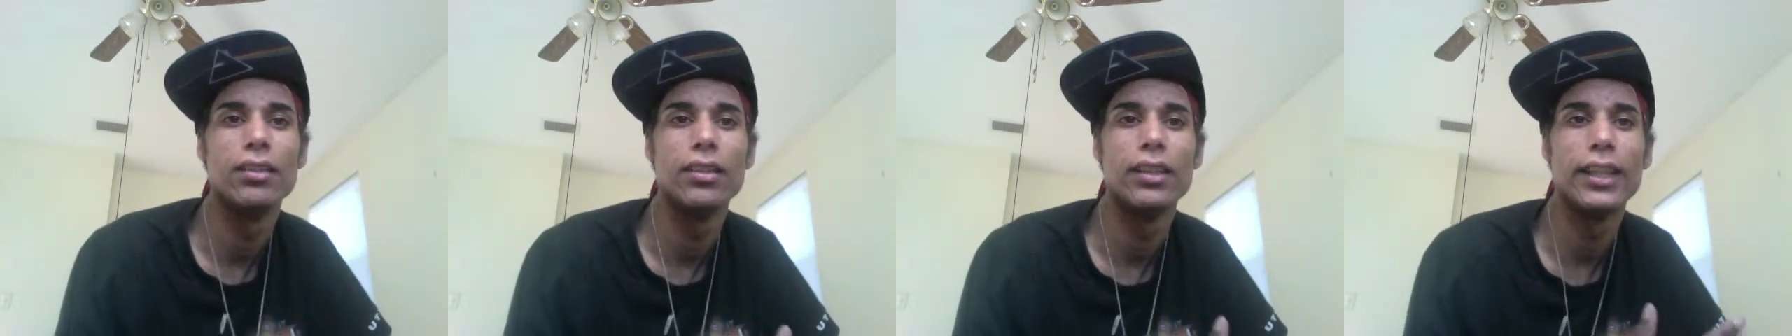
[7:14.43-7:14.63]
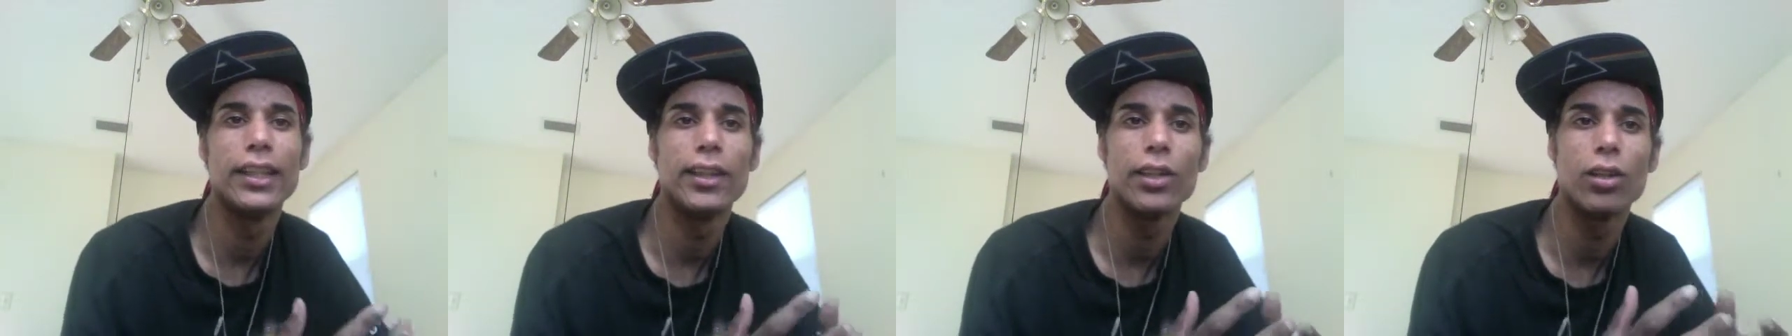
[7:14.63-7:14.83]

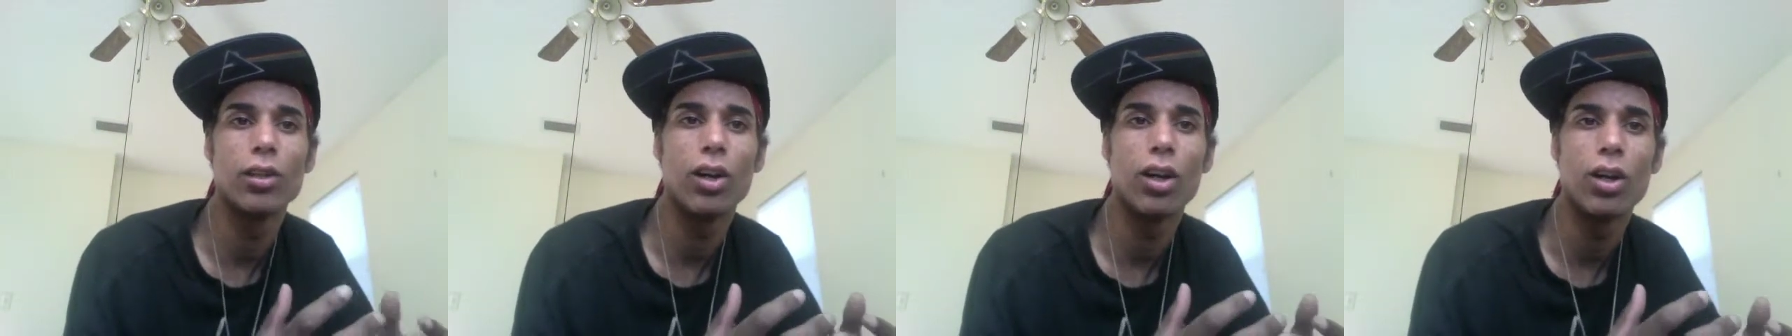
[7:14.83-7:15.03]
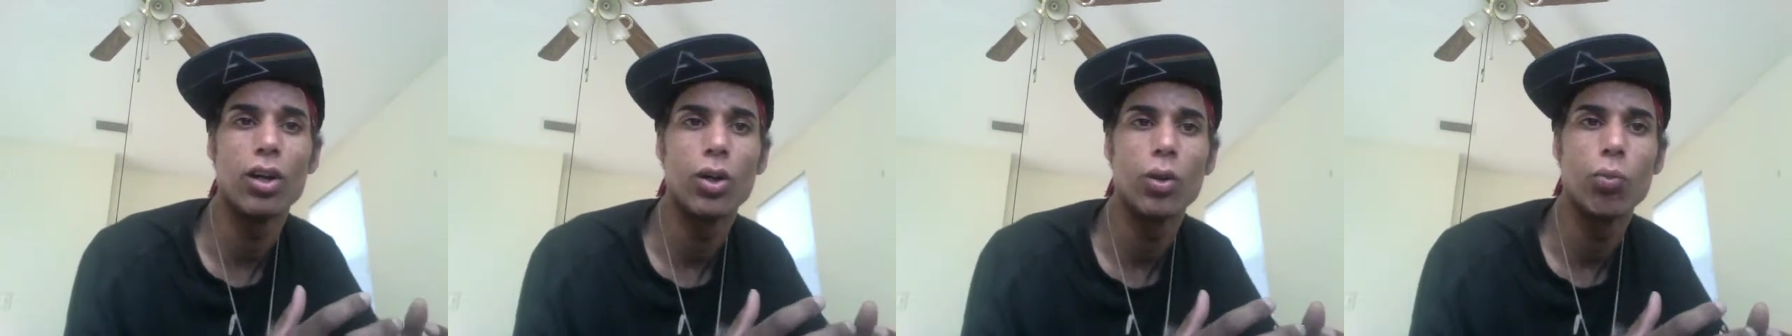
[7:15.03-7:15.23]
they're
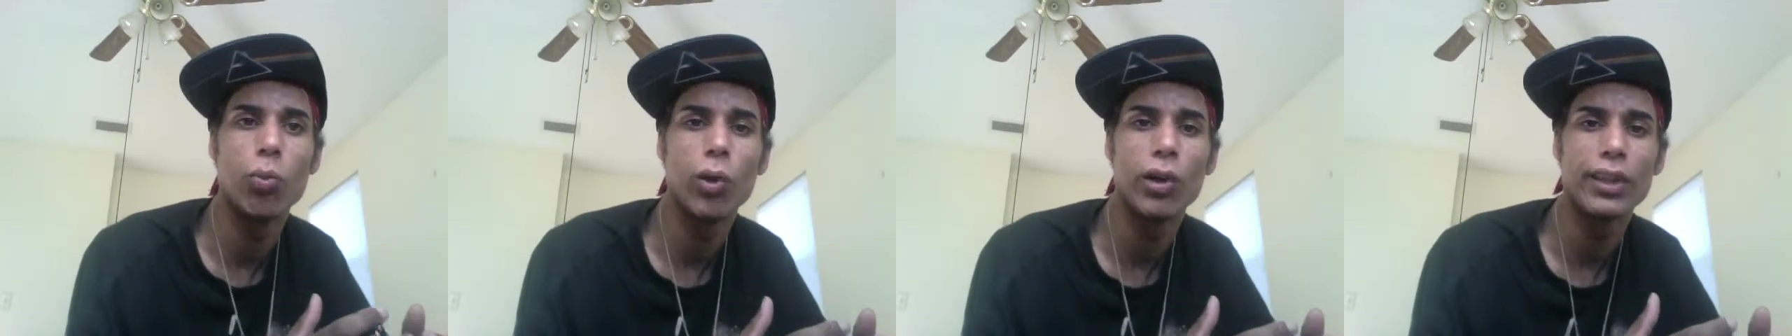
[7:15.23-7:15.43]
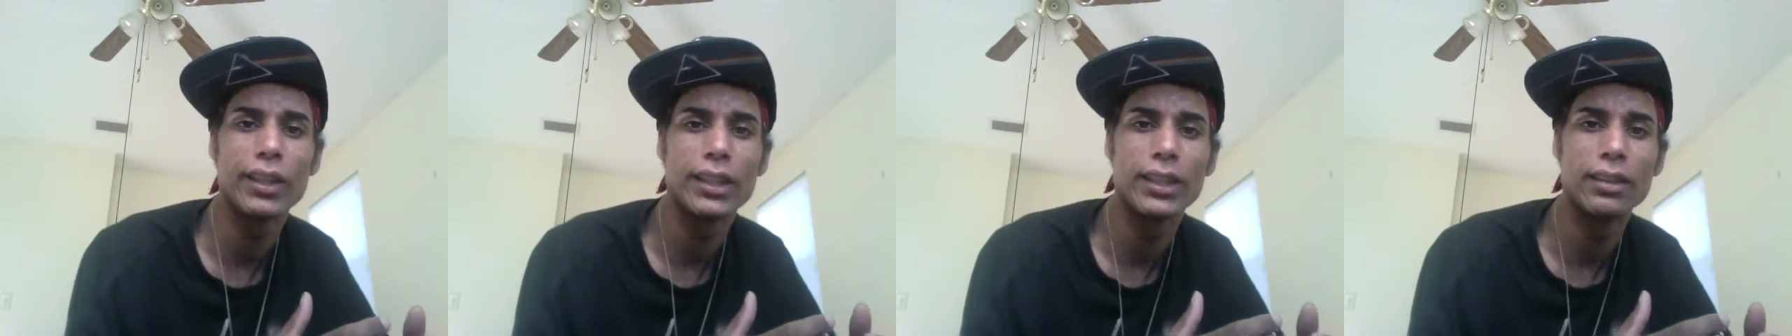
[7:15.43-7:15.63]
all
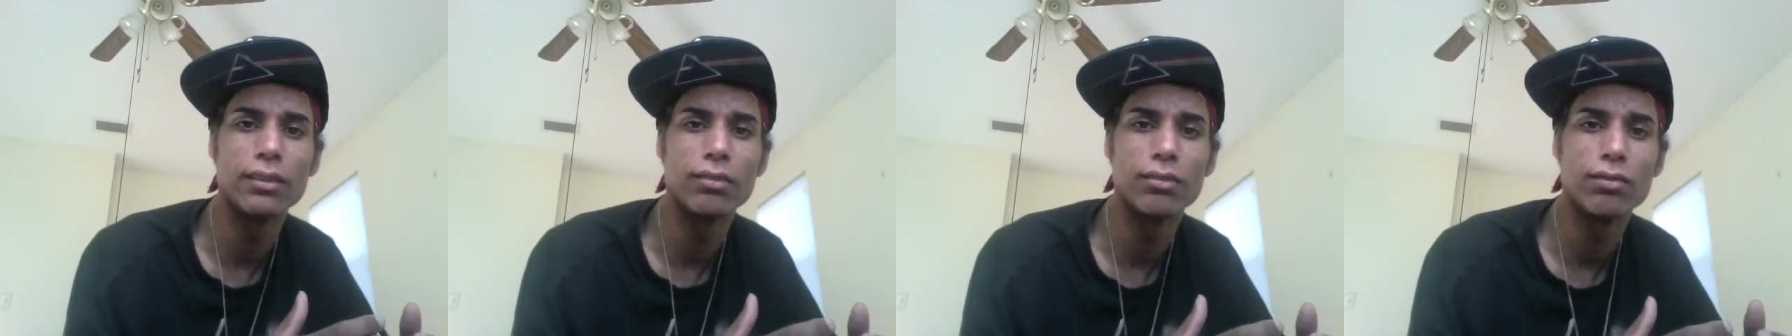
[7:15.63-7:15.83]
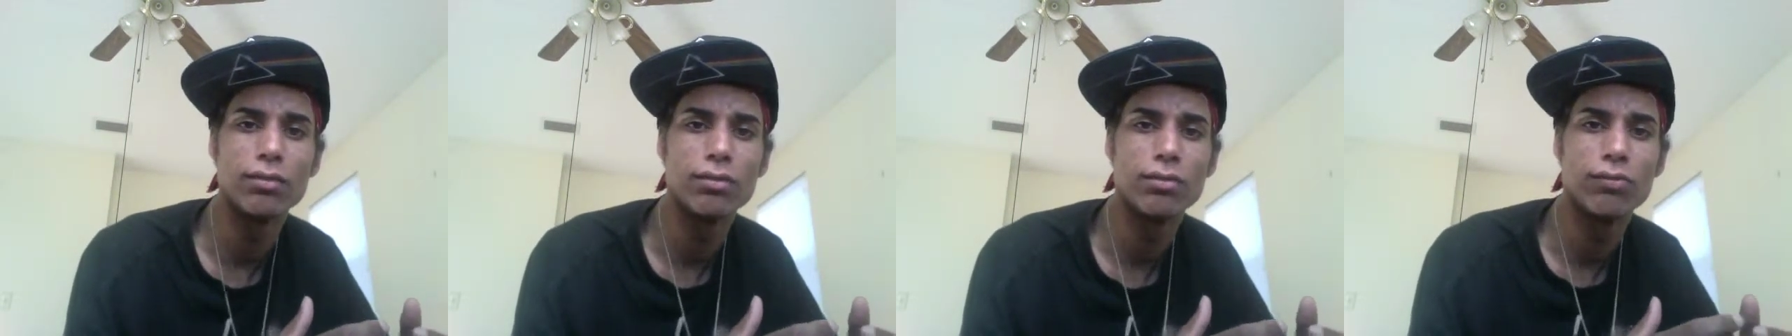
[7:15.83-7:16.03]
working
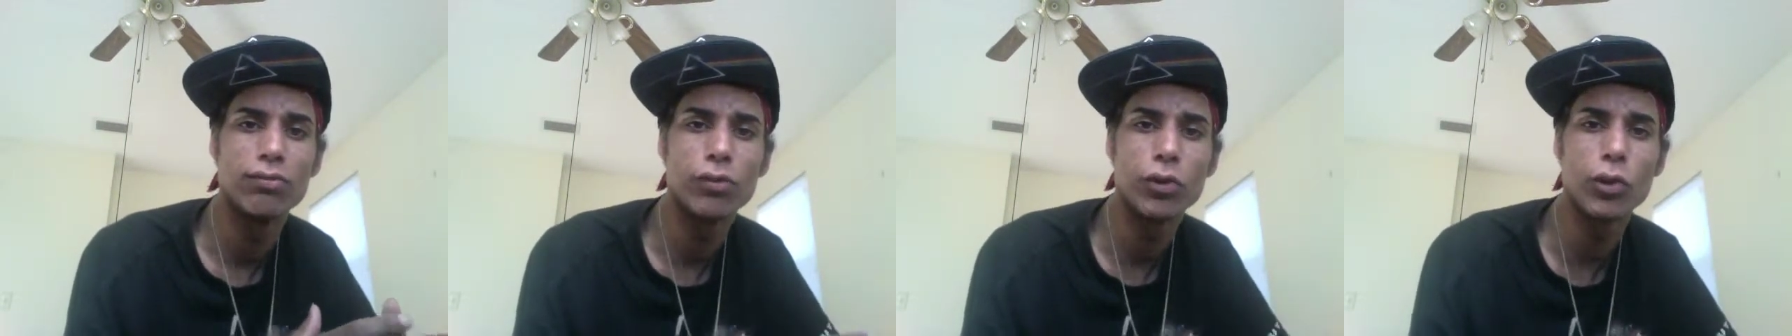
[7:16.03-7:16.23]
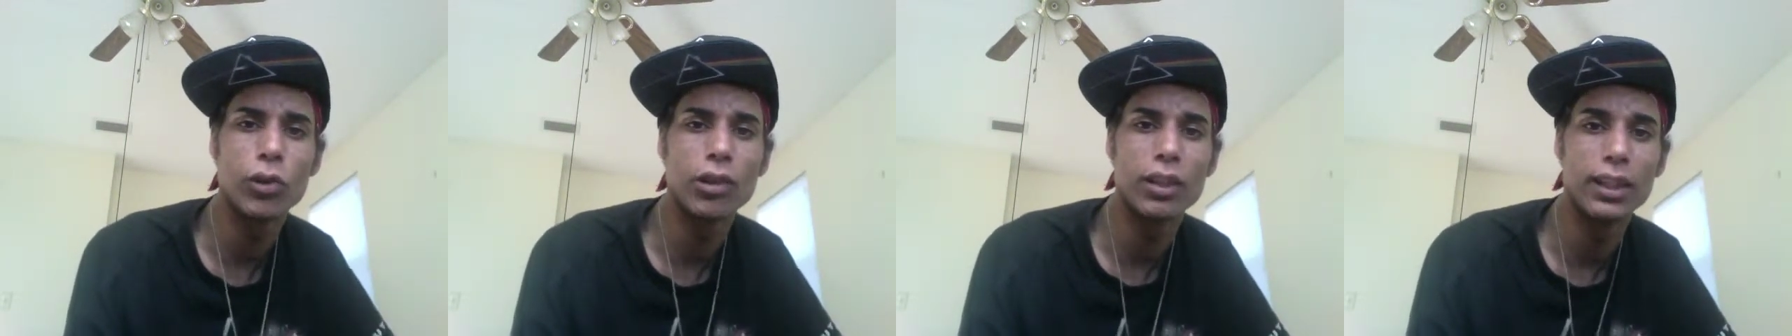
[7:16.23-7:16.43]

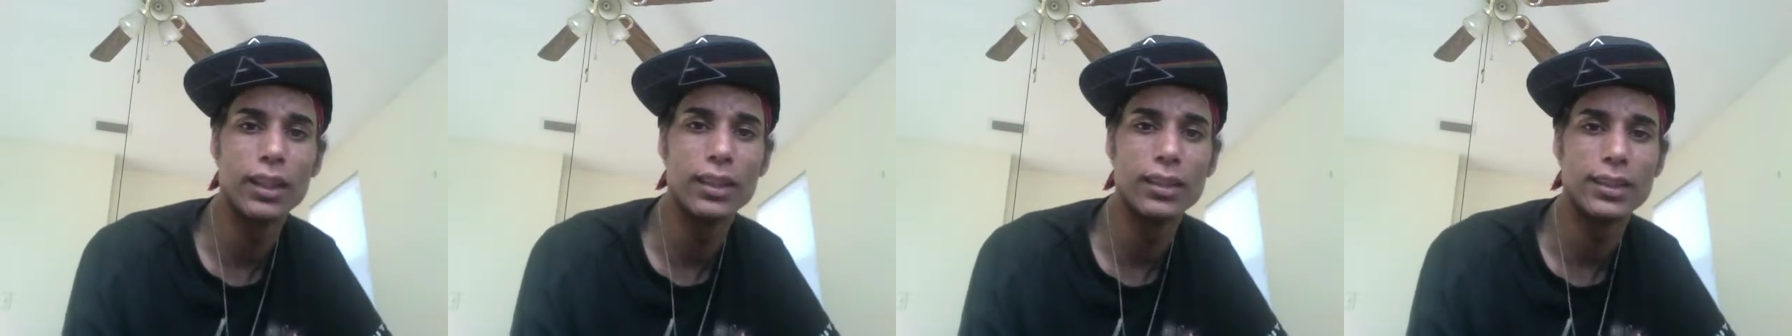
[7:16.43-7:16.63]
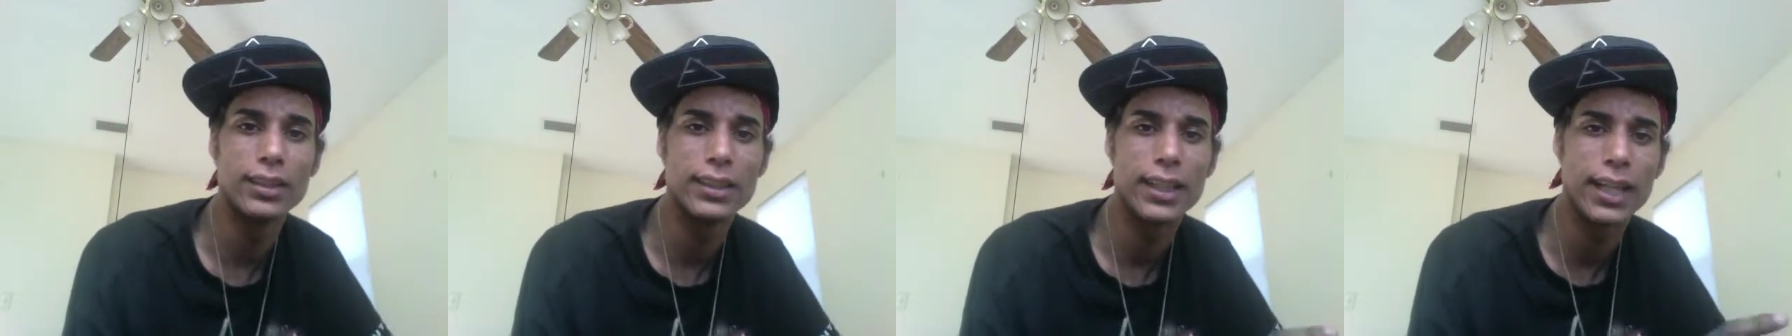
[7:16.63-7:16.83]
for
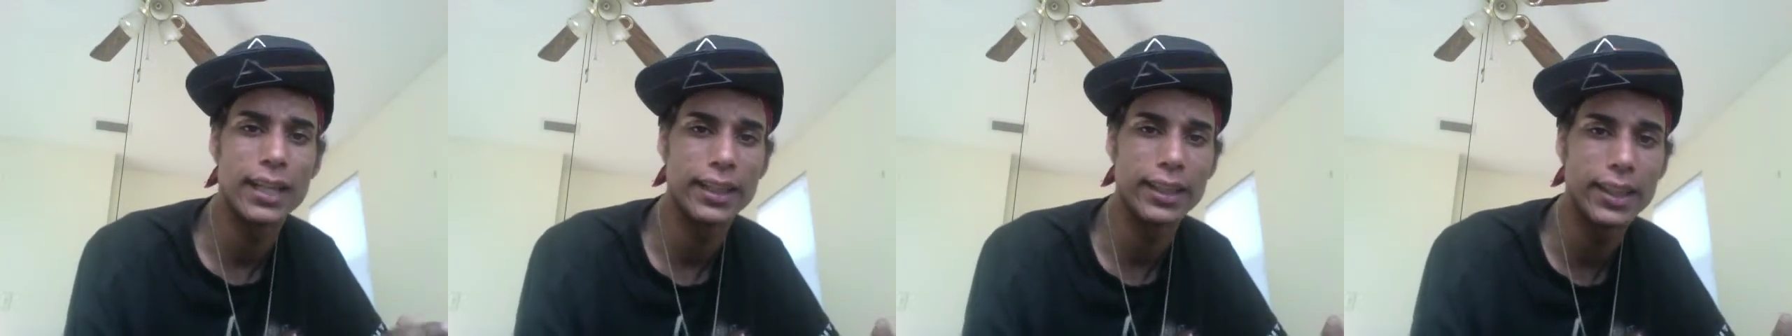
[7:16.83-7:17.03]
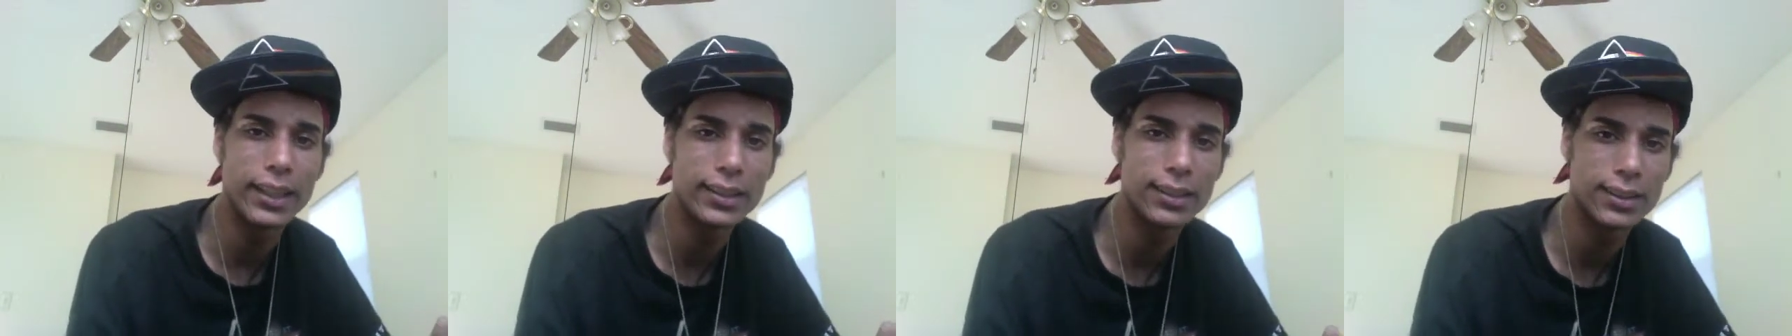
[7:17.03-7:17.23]
us, not
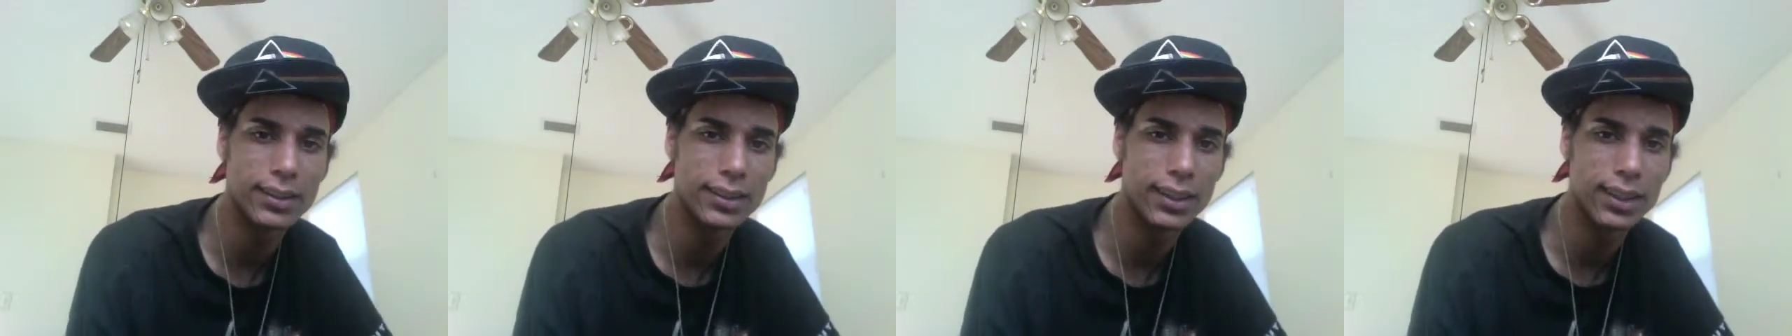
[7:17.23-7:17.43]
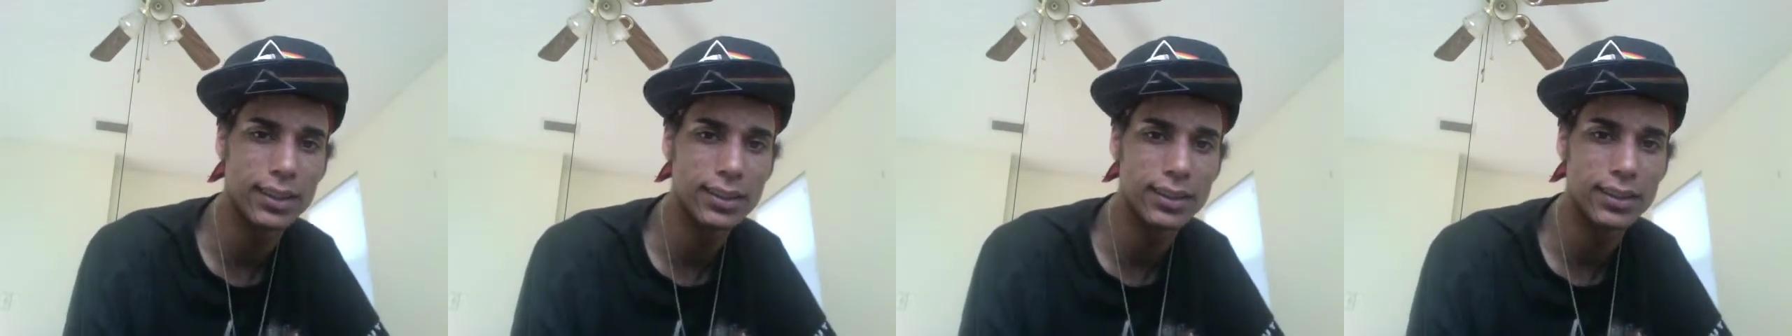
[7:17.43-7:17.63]
against
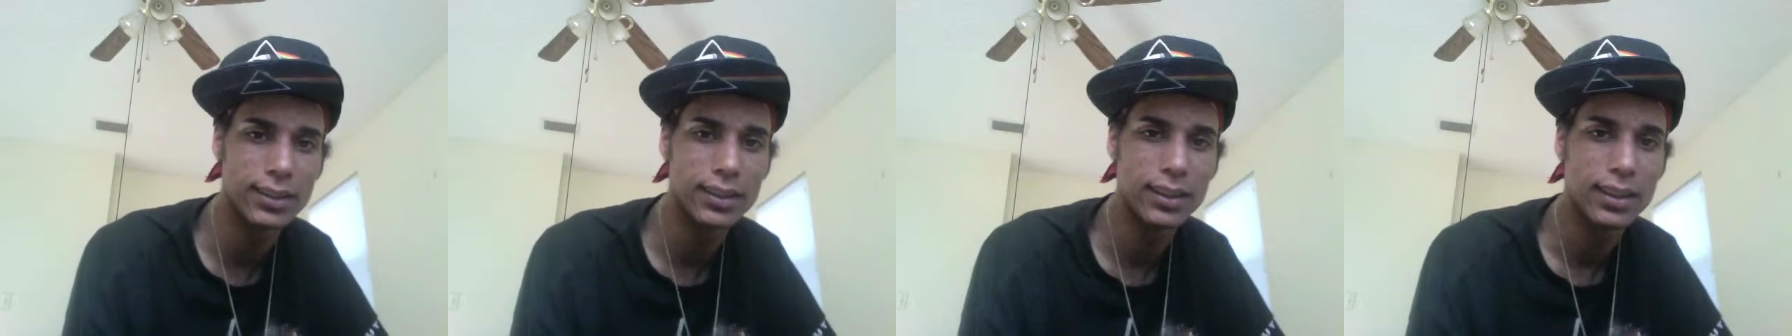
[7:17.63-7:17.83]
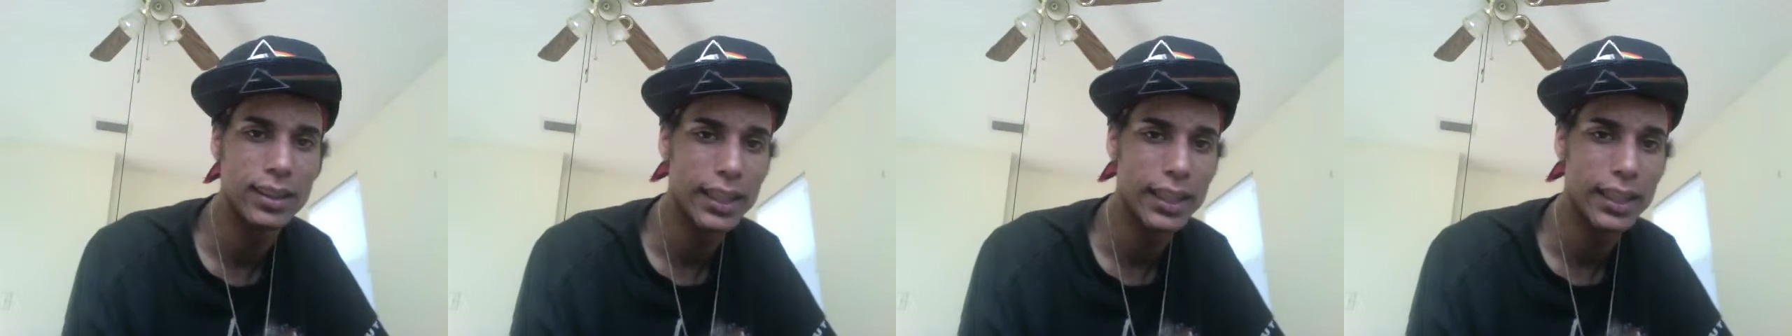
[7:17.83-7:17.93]
us.